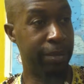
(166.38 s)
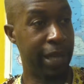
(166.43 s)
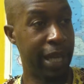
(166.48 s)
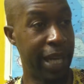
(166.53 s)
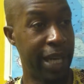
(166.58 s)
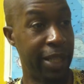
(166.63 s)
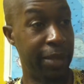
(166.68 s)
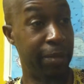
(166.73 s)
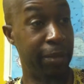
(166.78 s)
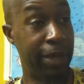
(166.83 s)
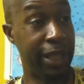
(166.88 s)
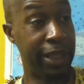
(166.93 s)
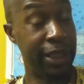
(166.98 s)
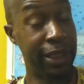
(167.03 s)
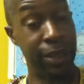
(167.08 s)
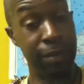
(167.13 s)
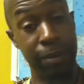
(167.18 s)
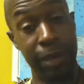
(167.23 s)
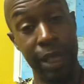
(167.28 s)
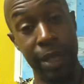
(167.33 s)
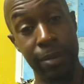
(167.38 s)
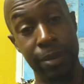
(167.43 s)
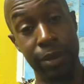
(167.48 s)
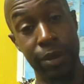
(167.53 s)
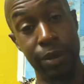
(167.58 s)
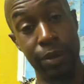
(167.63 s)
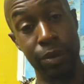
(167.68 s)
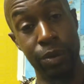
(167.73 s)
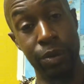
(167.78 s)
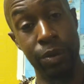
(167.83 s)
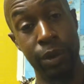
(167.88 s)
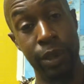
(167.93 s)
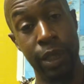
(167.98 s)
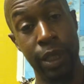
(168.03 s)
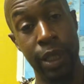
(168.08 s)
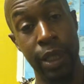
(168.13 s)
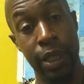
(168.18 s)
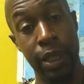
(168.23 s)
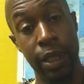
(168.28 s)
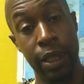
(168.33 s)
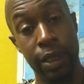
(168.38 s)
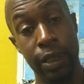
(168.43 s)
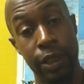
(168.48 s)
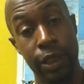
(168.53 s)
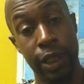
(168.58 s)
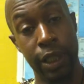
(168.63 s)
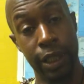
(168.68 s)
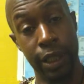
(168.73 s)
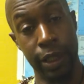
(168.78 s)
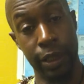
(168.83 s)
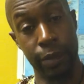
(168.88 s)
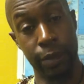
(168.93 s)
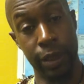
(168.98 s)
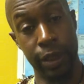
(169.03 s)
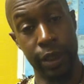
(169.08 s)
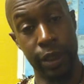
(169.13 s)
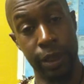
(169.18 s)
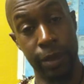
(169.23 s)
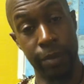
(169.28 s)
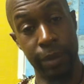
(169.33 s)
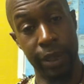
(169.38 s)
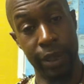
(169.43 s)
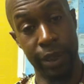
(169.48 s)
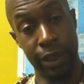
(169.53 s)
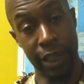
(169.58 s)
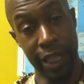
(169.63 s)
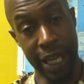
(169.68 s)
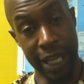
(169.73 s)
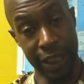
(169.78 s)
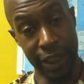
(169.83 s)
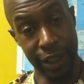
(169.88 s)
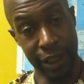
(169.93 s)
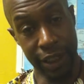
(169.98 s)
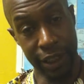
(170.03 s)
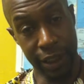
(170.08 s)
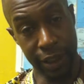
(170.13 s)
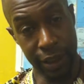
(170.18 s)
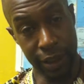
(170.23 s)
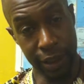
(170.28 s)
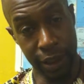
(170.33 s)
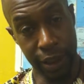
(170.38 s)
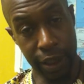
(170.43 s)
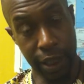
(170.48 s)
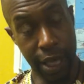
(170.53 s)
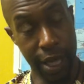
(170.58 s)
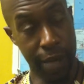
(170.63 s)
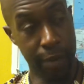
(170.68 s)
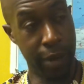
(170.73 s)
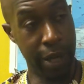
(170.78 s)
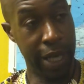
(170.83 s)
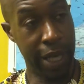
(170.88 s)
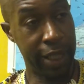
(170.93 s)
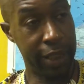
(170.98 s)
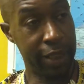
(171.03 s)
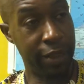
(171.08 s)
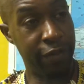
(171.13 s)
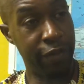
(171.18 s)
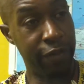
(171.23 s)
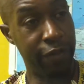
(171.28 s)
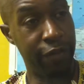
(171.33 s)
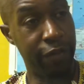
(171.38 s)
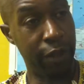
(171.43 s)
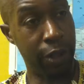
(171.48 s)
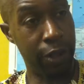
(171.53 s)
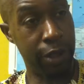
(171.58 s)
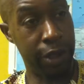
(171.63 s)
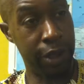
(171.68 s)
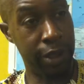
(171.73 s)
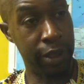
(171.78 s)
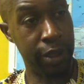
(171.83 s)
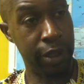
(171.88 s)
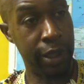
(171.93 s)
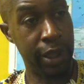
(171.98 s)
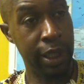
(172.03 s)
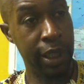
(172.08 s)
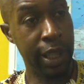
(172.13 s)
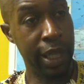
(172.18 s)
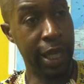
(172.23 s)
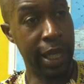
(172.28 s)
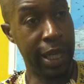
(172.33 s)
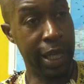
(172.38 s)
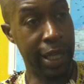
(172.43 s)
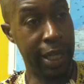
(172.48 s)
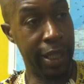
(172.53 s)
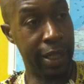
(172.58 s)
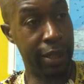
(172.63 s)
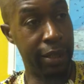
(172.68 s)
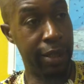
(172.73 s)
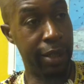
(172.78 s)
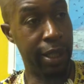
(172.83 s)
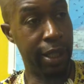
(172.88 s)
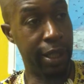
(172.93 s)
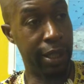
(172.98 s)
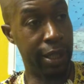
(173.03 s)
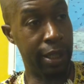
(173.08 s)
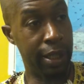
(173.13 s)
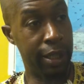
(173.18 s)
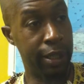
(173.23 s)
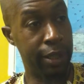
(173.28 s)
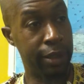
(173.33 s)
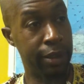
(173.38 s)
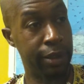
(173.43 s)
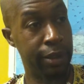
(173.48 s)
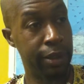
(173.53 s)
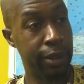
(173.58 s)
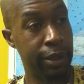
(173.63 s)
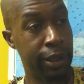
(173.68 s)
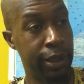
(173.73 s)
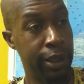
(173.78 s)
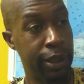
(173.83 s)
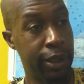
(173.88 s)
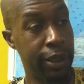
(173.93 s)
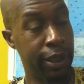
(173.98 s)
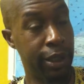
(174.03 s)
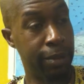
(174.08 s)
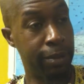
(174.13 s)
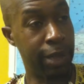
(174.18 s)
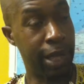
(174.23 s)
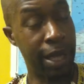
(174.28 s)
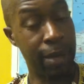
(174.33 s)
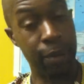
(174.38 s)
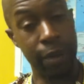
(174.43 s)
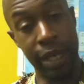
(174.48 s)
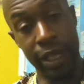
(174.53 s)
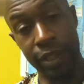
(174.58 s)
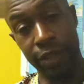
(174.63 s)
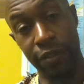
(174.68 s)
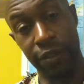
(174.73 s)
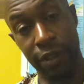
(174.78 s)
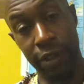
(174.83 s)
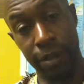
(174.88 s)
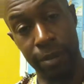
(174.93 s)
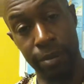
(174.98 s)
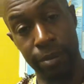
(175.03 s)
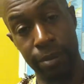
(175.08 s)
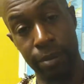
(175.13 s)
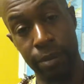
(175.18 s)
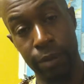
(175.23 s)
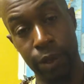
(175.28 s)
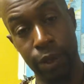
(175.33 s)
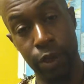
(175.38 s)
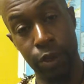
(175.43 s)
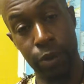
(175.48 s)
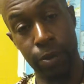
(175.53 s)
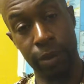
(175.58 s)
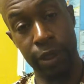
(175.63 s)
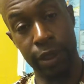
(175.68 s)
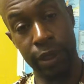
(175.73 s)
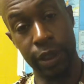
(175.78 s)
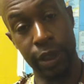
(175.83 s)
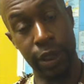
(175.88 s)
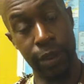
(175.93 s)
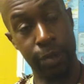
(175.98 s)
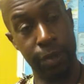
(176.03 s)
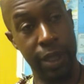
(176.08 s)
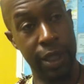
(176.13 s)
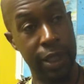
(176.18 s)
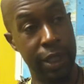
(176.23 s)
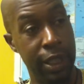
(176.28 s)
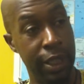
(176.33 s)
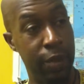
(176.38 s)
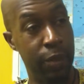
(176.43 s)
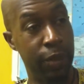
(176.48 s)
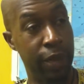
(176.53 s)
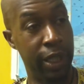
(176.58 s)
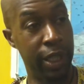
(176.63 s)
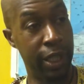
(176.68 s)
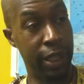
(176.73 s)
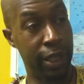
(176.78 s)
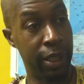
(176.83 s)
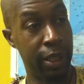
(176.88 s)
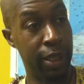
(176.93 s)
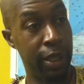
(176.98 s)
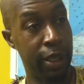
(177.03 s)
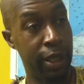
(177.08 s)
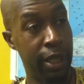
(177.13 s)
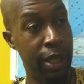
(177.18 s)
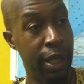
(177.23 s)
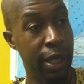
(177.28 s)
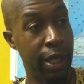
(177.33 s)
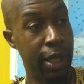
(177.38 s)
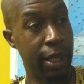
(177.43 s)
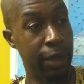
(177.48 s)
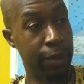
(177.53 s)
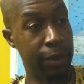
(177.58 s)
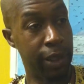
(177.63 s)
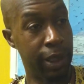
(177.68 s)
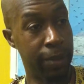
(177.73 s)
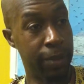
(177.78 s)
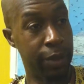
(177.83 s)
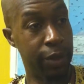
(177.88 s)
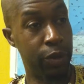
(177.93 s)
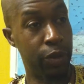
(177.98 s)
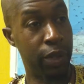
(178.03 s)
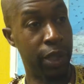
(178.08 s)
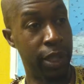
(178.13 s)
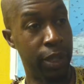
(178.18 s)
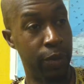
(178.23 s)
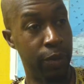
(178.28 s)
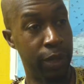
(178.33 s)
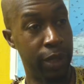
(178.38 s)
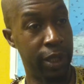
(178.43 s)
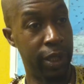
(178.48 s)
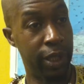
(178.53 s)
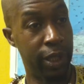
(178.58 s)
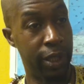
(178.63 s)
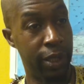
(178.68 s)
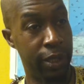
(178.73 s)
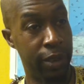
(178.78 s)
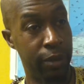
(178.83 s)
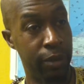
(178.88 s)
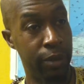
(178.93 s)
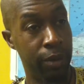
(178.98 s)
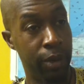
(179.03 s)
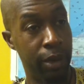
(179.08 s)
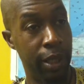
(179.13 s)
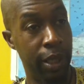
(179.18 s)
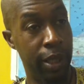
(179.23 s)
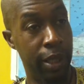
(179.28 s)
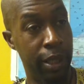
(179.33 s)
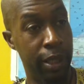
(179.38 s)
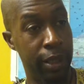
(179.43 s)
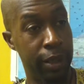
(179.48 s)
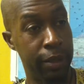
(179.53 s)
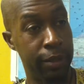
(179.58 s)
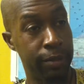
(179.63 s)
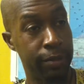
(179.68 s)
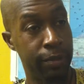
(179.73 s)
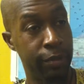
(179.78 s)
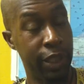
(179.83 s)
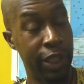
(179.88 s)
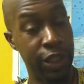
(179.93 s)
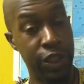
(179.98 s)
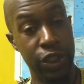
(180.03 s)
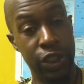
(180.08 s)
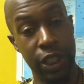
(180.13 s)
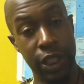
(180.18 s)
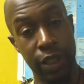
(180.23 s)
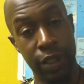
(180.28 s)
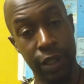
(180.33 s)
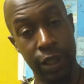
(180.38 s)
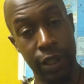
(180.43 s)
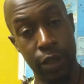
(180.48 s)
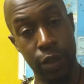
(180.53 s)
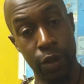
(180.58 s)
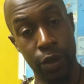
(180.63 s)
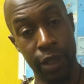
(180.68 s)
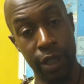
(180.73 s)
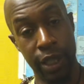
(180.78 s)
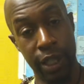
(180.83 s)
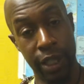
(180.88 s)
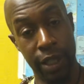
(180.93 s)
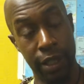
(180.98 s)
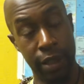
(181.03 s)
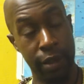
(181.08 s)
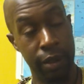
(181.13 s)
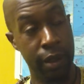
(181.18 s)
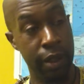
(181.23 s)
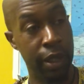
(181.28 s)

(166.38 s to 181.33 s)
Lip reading: had the blessing to be able to study with some internationalist comrades. I'm from Florida, and some comrades from Cuba took me under their wing. Was able to train with their engineering corps there,